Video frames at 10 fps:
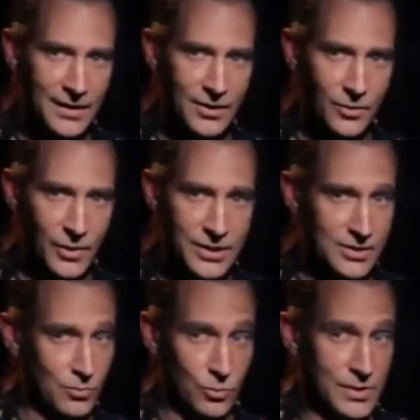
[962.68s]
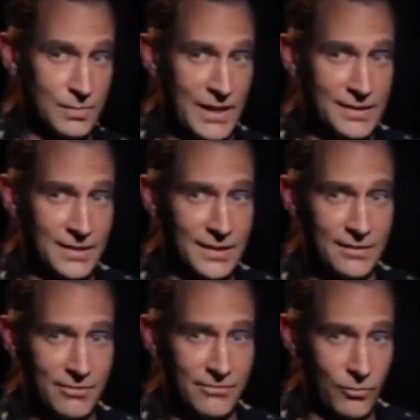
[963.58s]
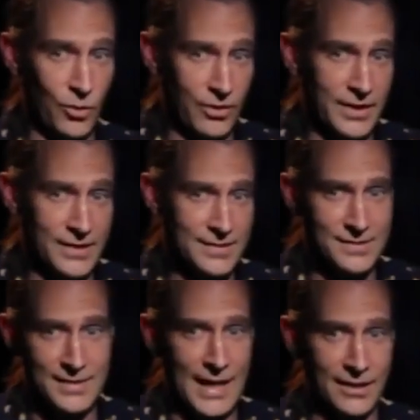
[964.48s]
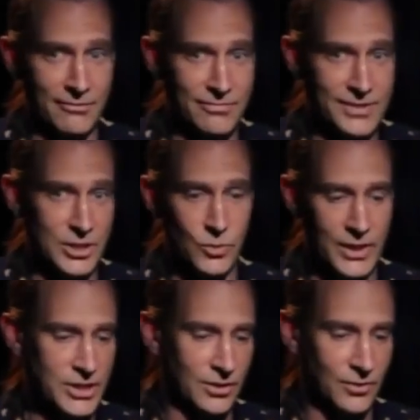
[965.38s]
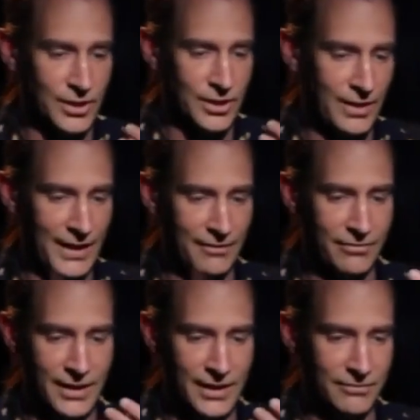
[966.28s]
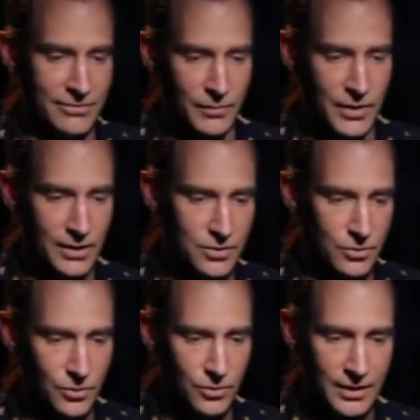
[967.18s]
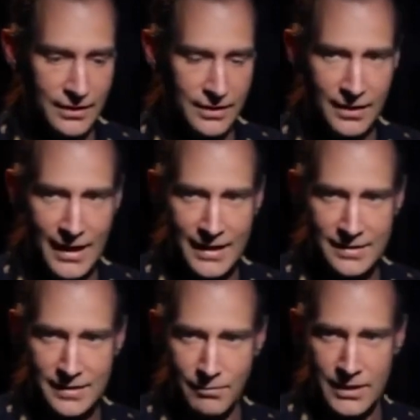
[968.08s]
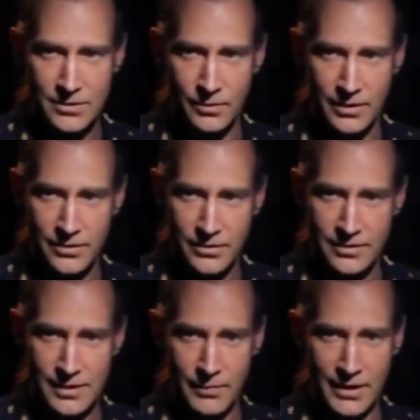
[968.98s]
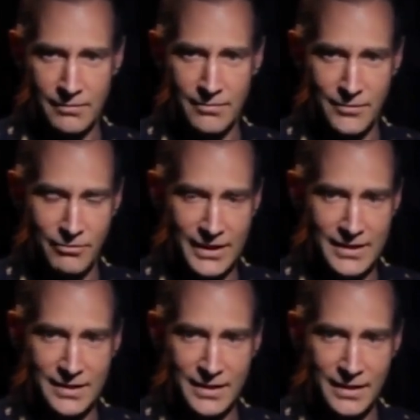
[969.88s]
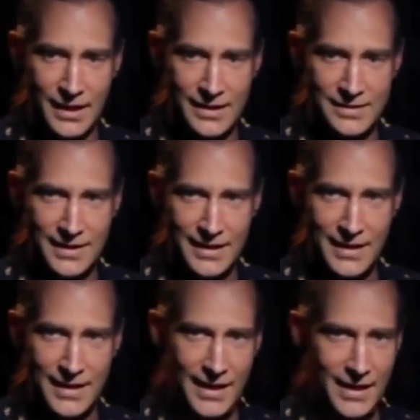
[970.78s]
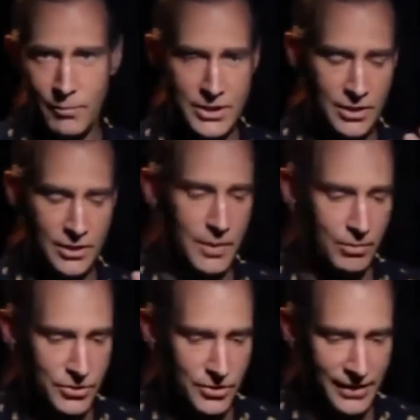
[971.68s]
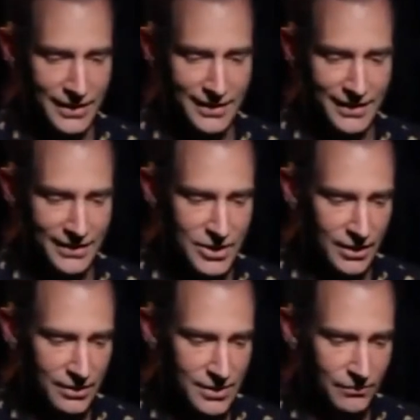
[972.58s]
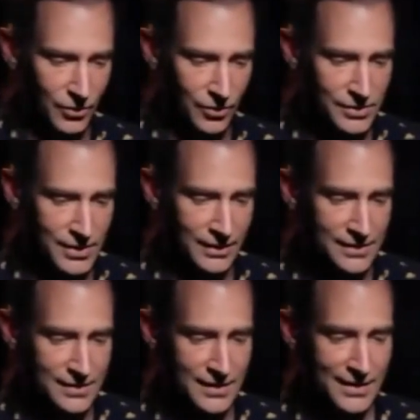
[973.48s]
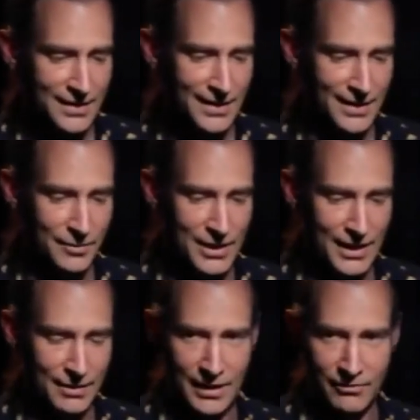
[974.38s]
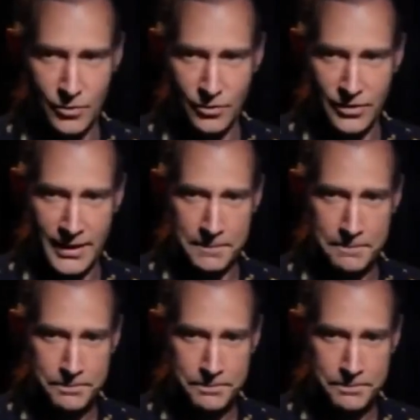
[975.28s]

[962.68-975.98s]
which was basically for this kind of situation where you have kind of something through the glass and mixed with something reflected in the glass. And a bunch of other people joined in and shared some photos on this. And it became kind of a cool thing.